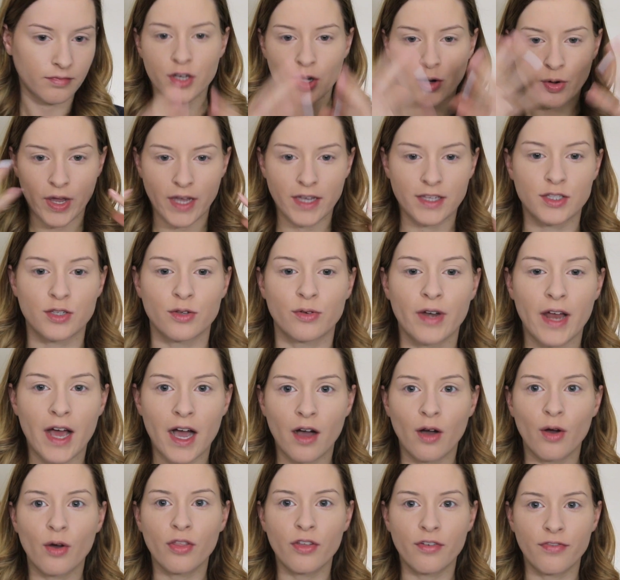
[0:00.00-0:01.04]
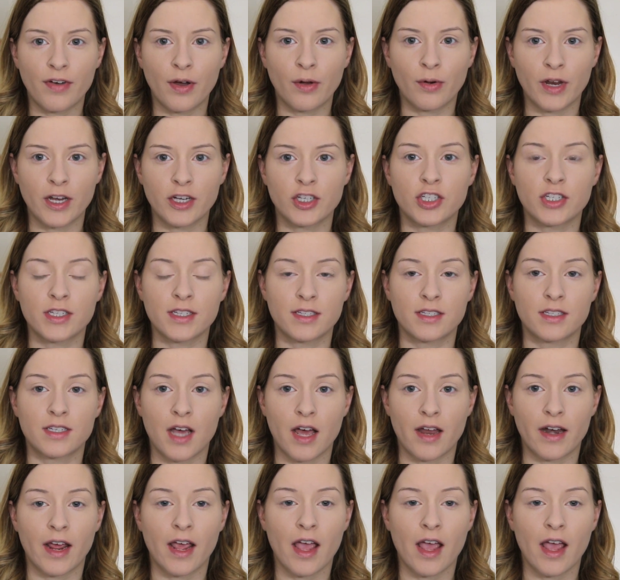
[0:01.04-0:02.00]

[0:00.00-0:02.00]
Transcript: Okay, so now the foundation is done.